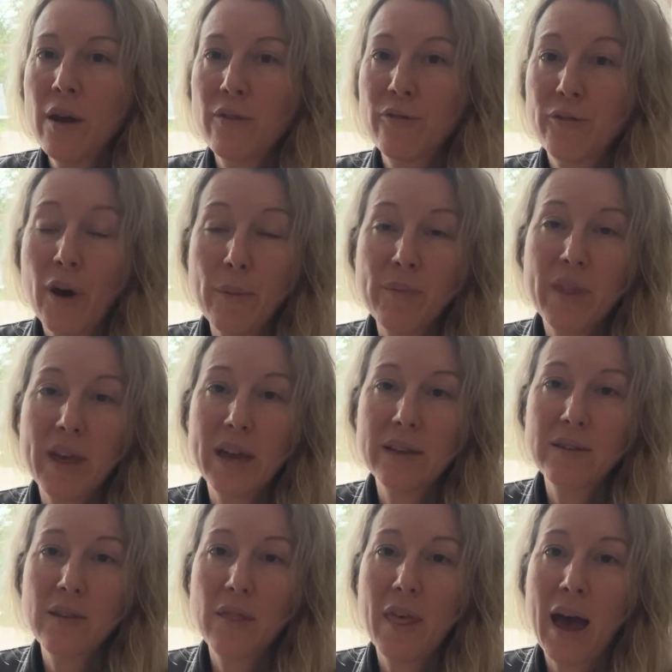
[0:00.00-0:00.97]
from
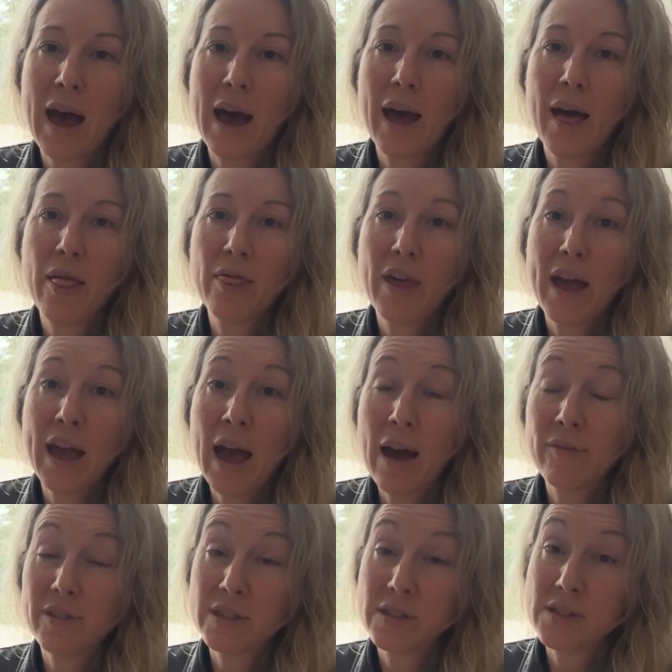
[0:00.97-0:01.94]
this that they
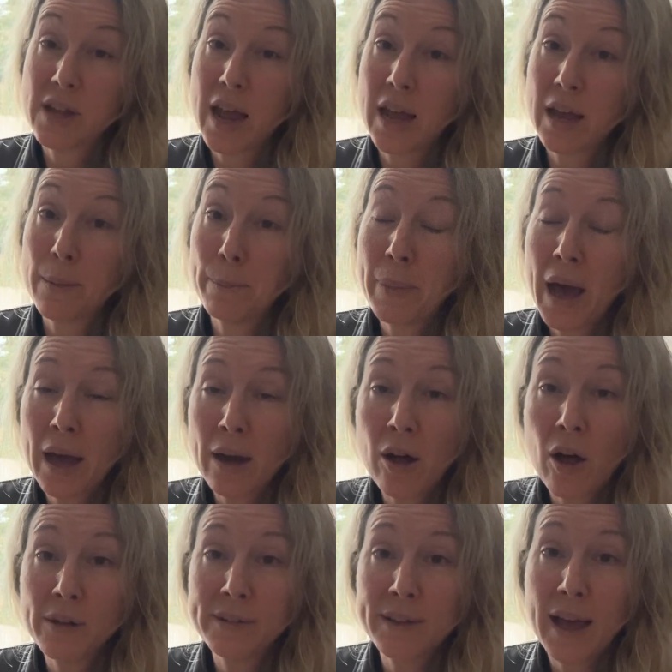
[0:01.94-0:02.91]
have to stay in bed
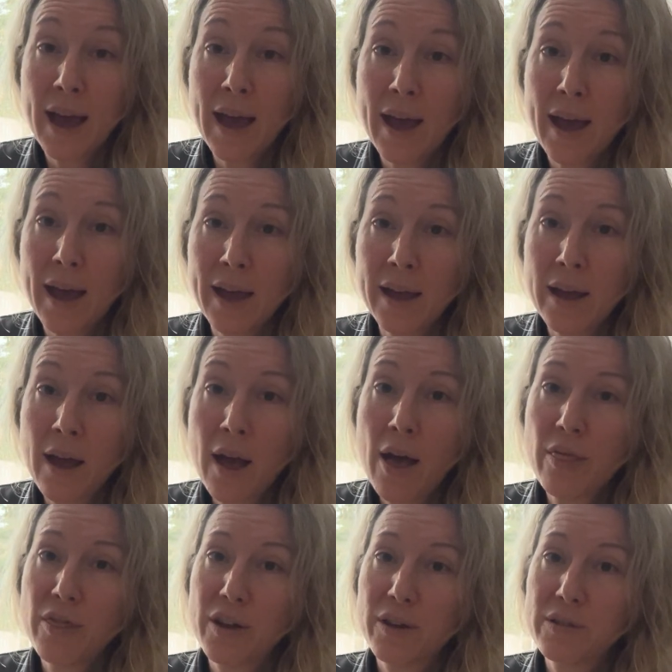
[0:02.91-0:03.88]
all day.
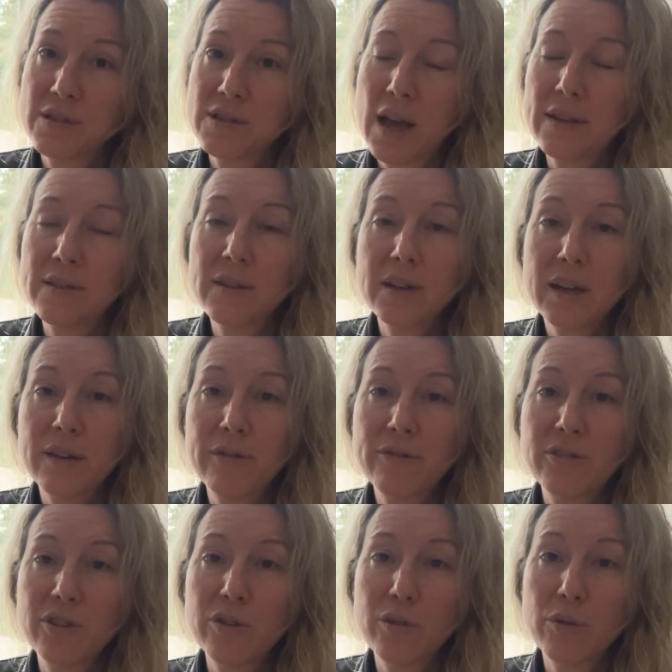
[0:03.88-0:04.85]
They're
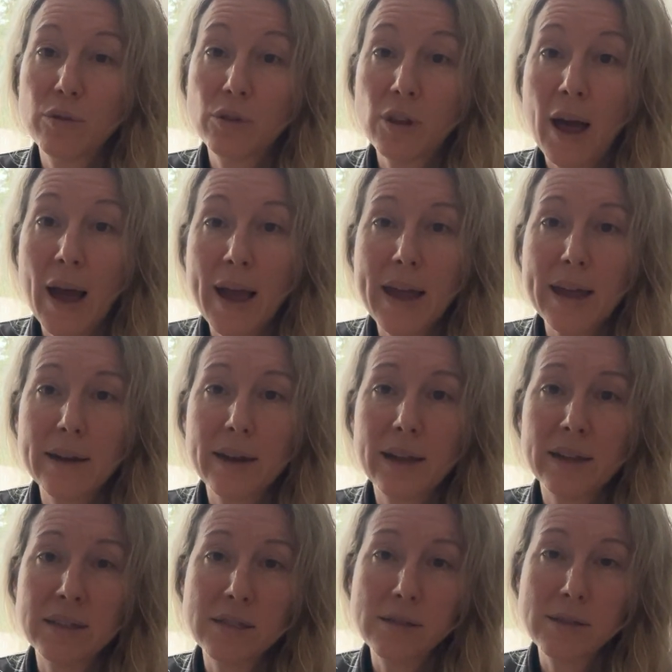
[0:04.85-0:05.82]
sensitive to light
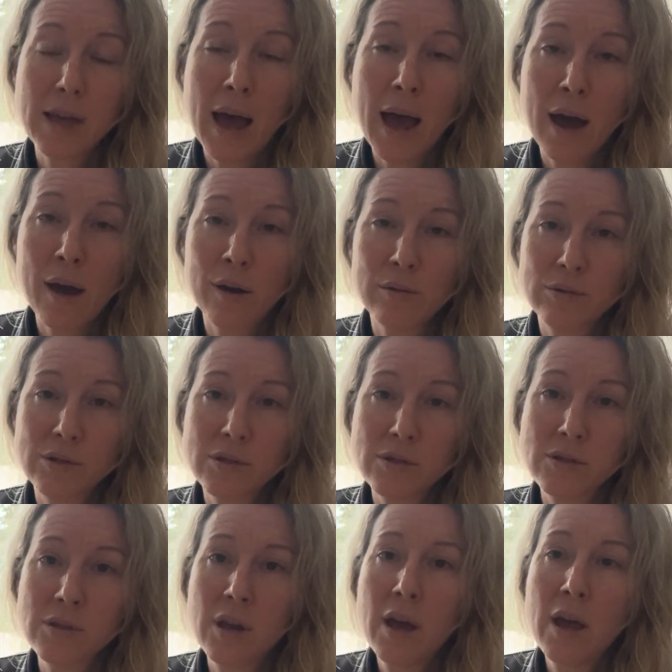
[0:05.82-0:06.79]
and
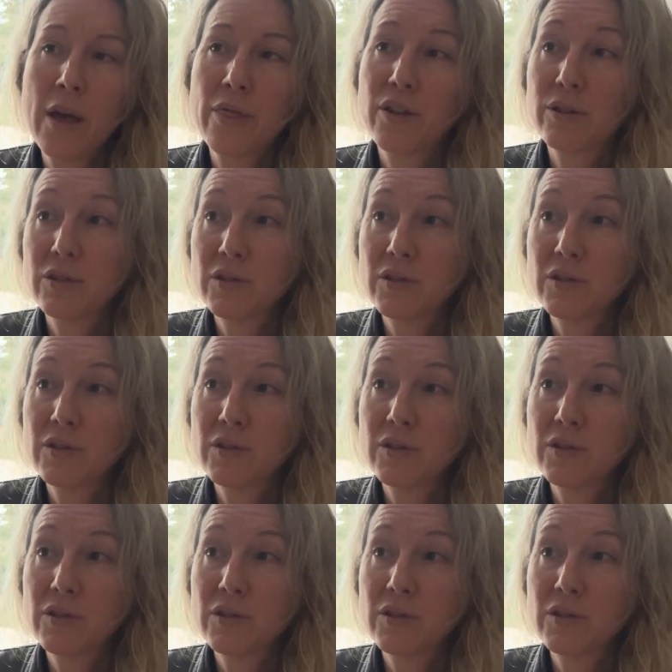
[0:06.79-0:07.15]
sounds. They're